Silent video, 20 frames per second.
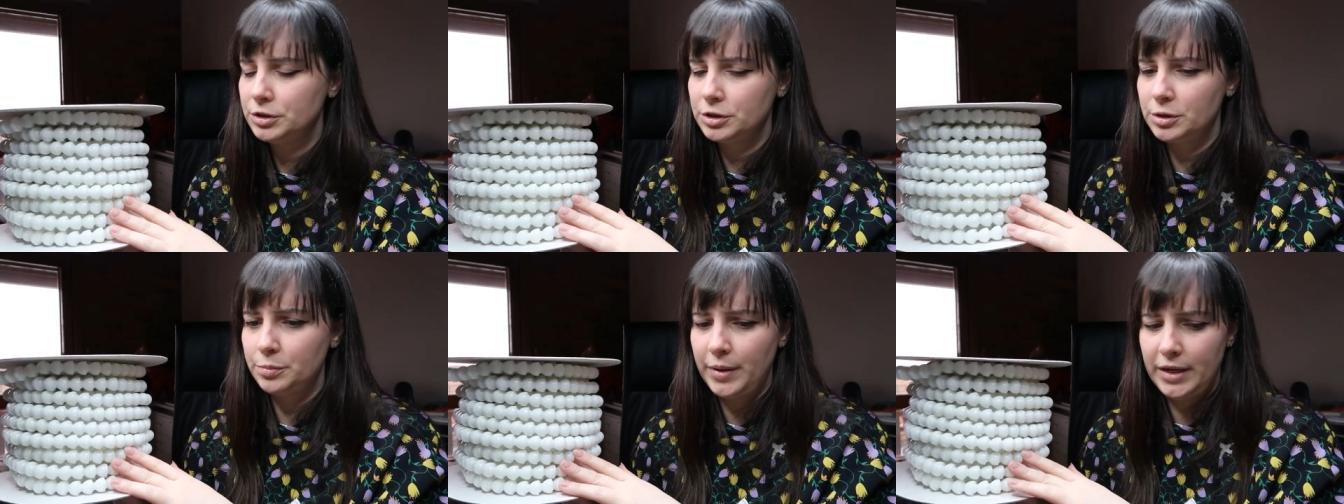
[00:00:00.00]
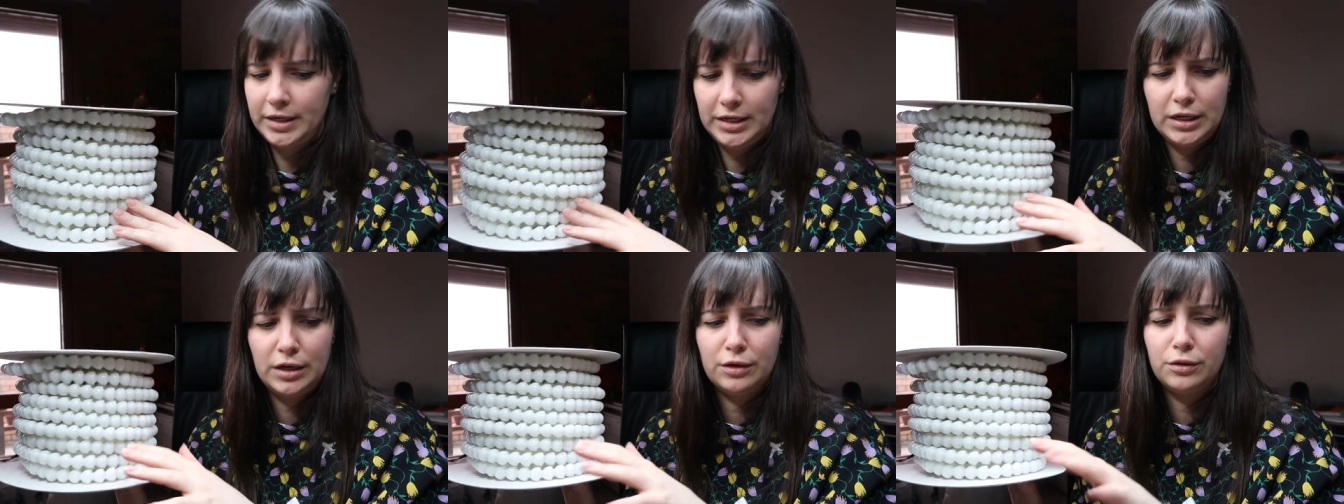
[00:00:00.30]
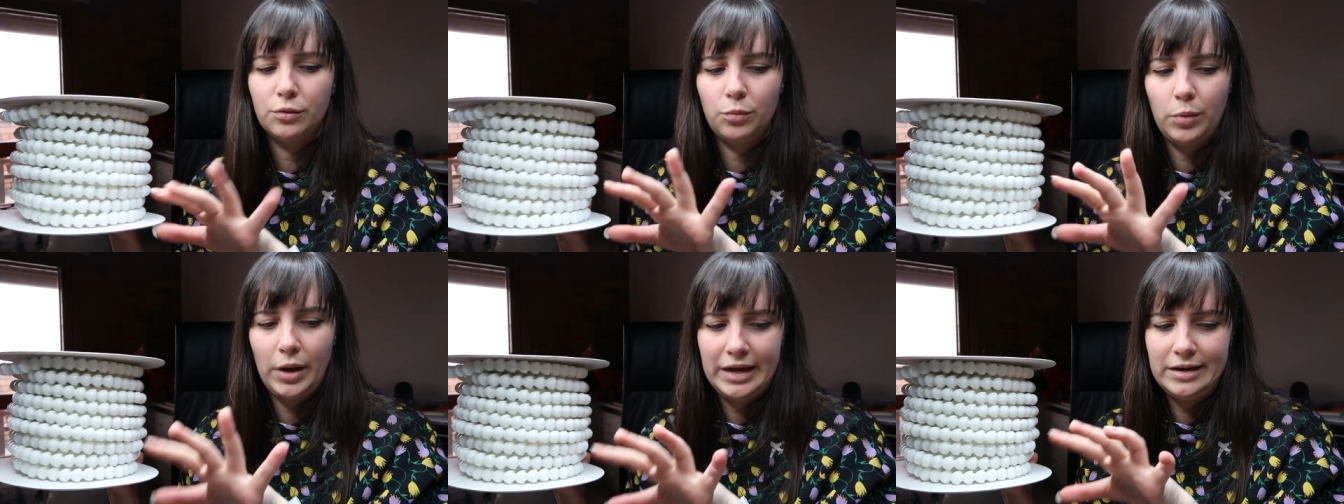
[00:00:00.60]
just depending
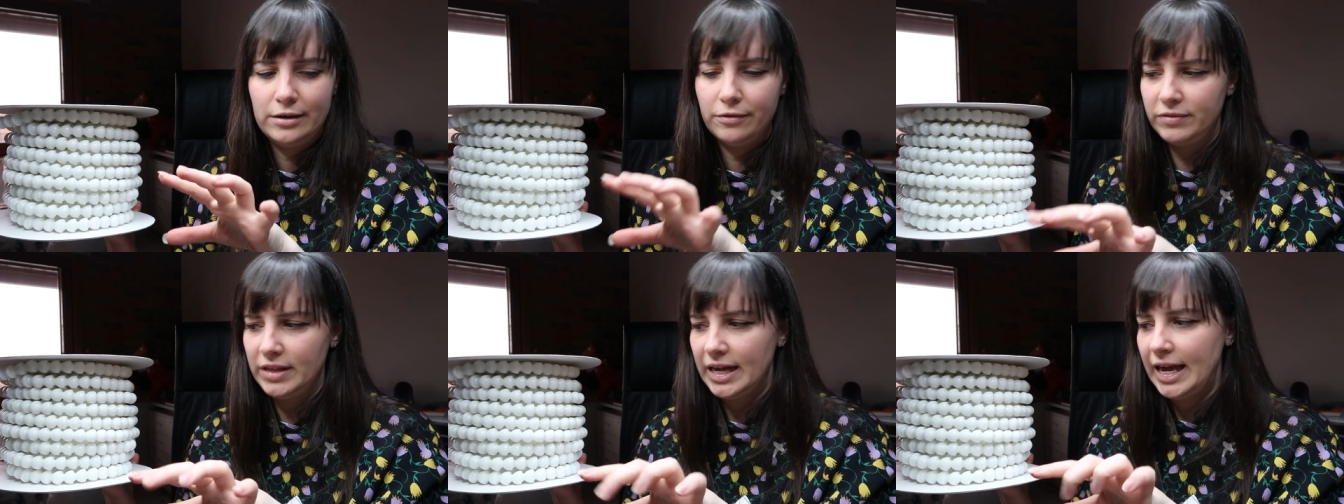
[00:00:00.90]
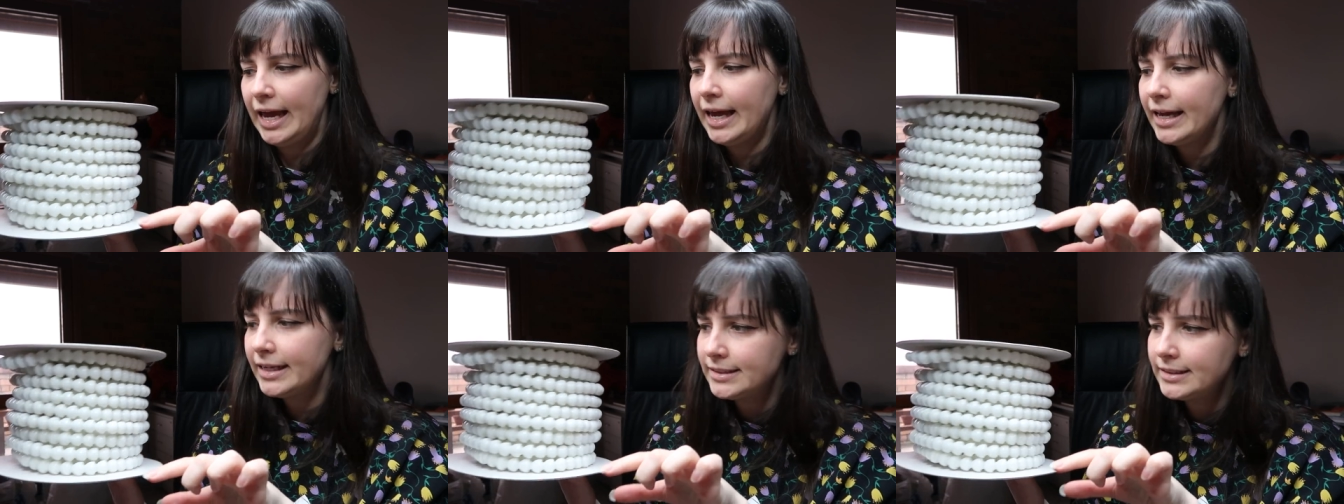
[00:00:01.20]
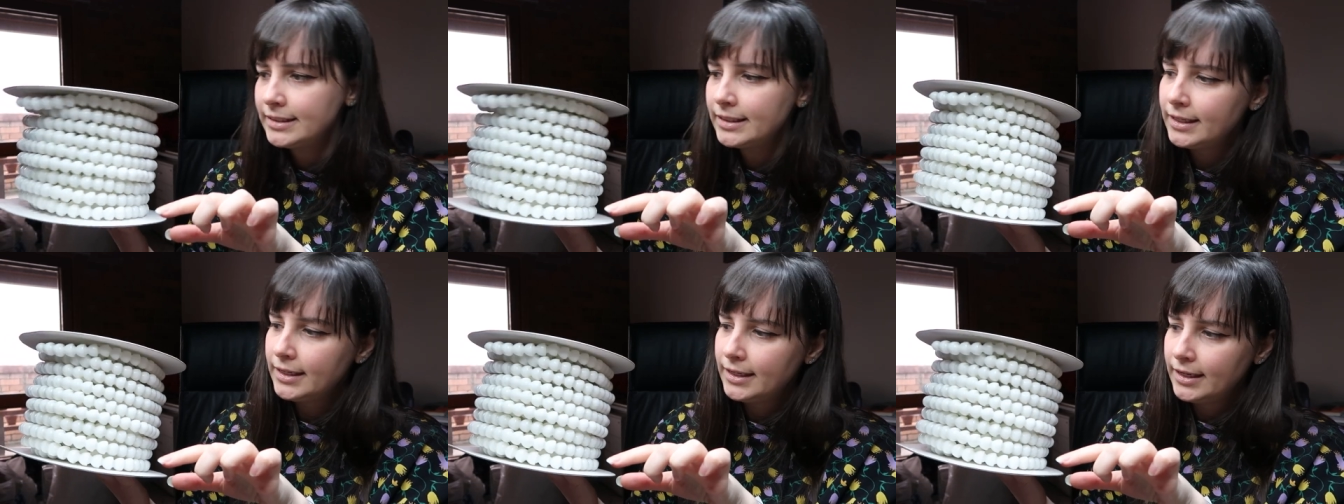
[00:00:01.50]
on the weight of the
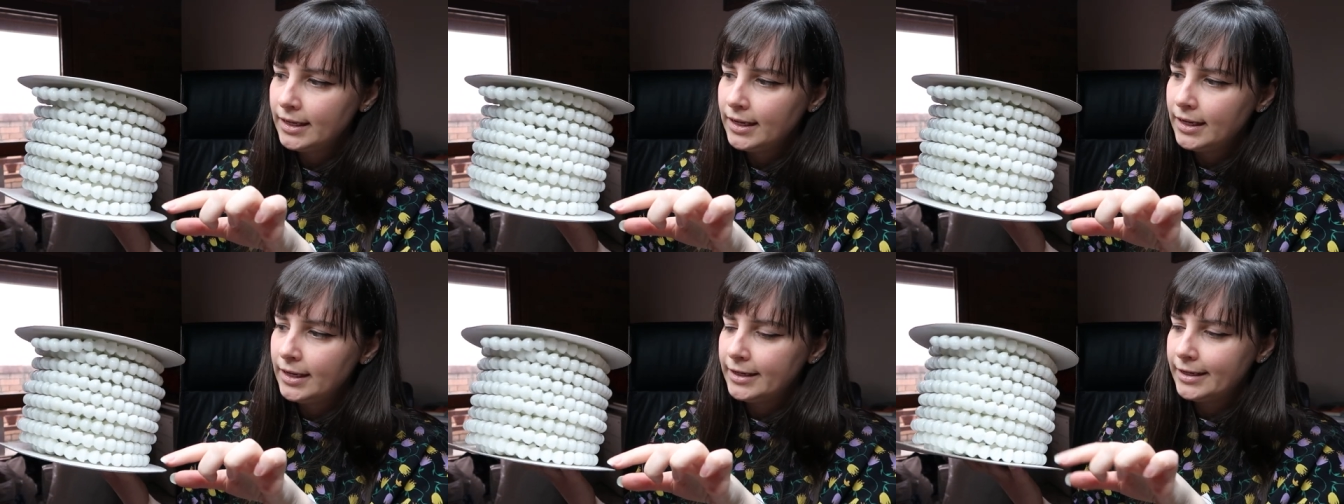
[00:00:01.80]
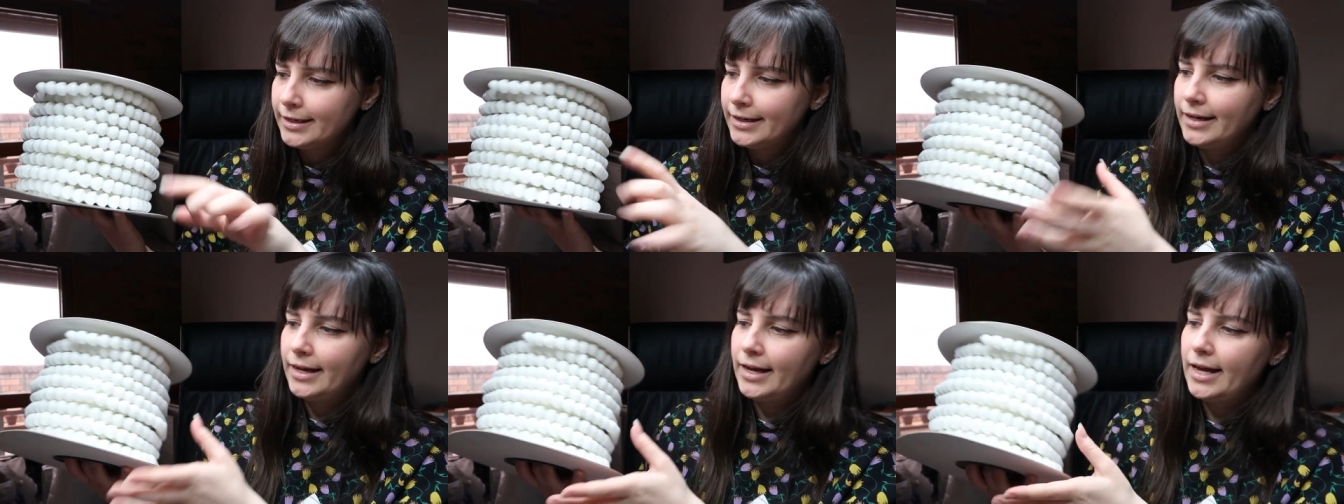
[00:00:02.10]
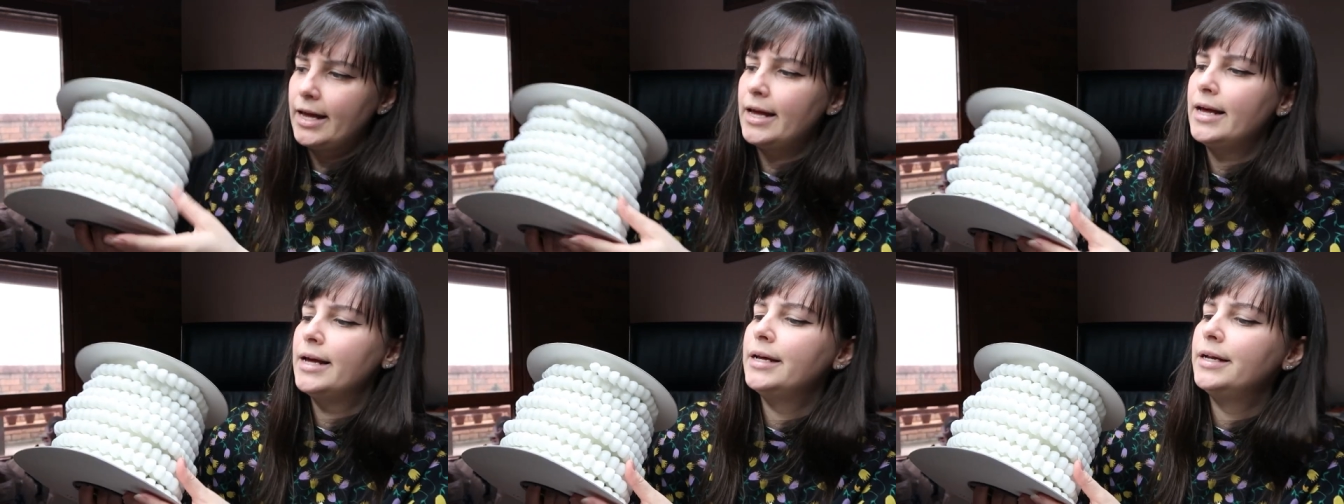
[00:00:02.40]
head
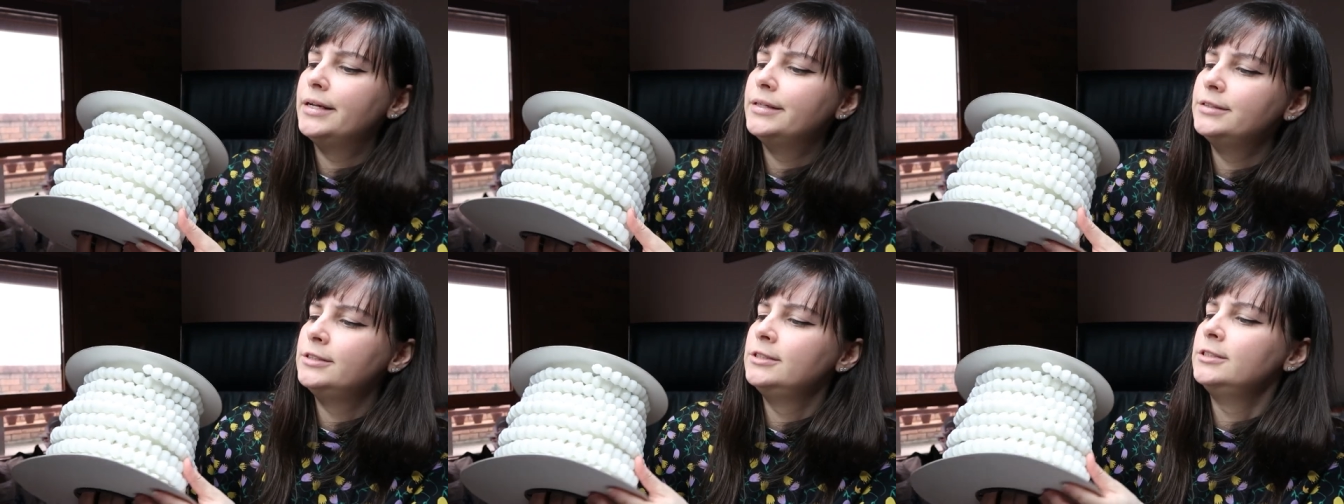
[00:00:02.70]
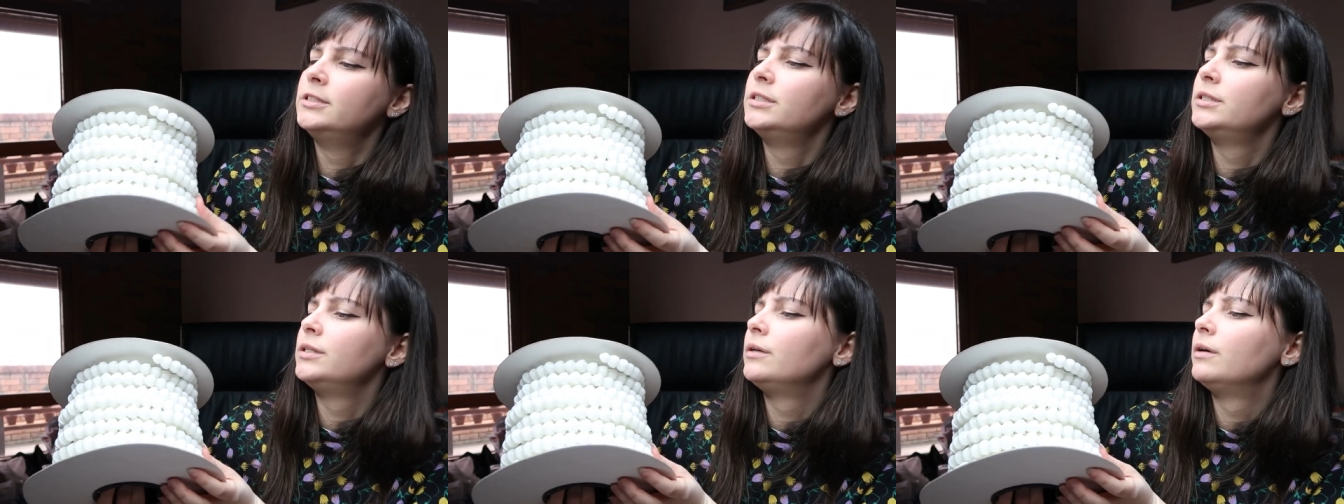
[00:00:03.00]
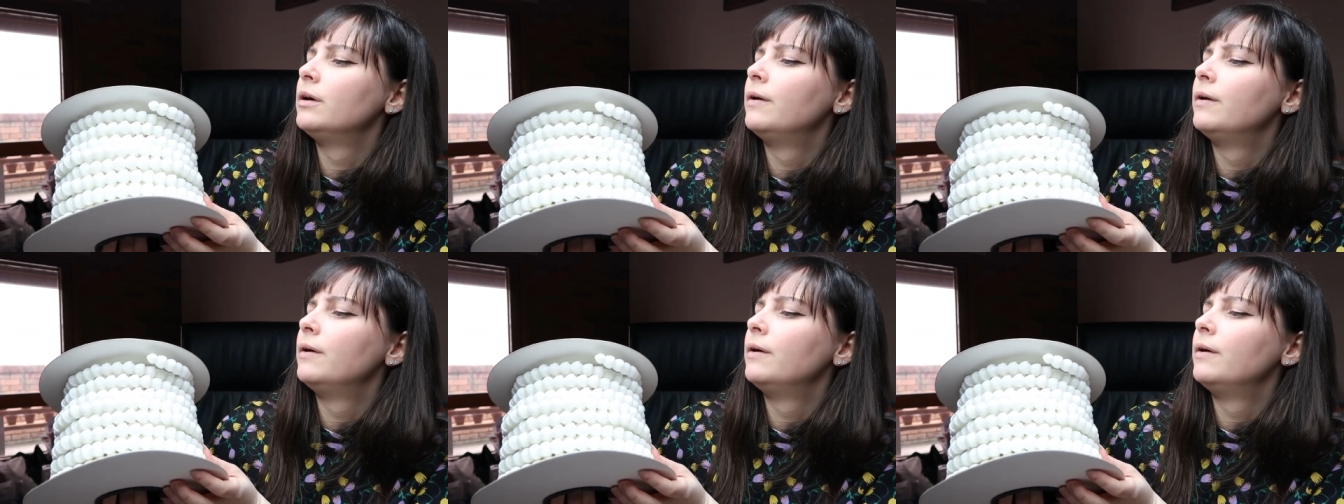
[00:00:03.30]
and